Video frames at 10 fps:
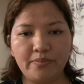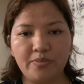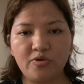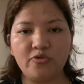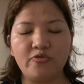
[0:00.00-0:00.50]

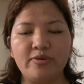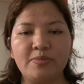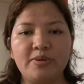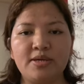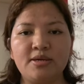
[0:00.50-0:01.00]
proof will
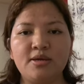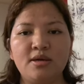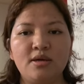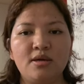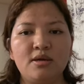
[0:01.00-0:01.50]
be
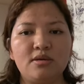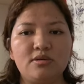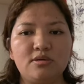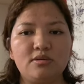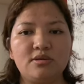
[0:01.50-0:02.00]

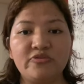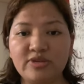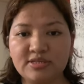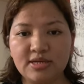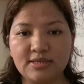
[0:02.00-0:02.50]
the
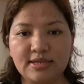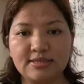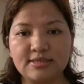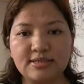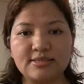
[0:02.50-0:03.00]
visa that
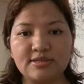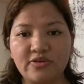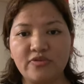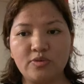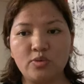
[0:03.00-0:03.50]
says
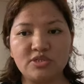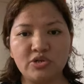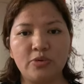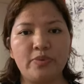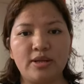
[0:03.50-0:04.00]
FNU
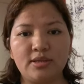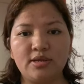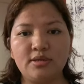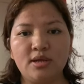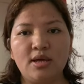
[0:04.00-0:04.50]
Tsering
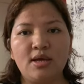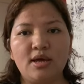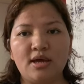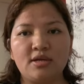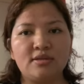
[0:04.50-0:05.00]
Palden,
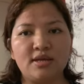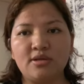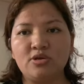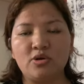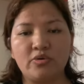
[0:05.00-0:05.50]
and
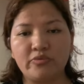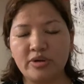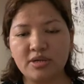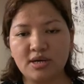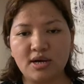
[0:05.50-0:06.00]
then your
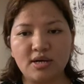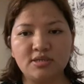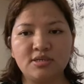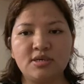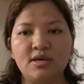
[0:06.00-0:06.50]
green
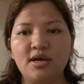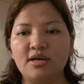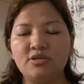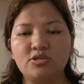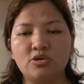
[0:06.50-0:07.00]
card
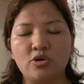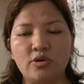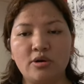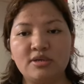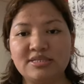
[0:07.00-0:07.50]
and
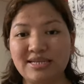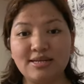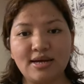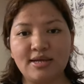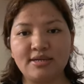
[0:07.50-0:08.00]
your
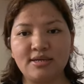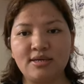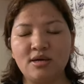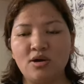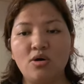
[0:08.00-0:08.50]
state ID,
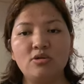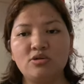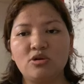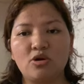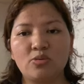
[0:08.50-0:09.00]
all the
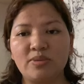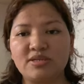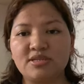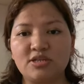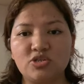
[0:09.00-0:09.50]

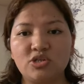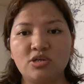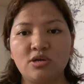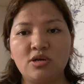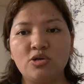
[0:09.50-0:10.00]
documents that
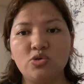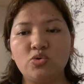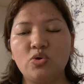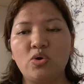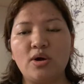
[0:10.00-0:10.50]

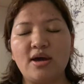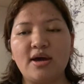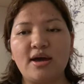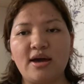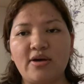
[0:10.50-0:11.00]
you
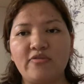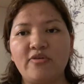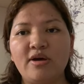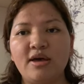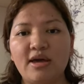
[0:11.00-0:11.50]
have
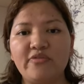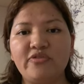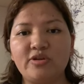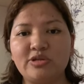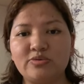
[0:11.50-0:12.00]

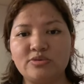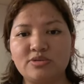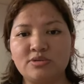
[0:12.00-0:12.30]
FNUs.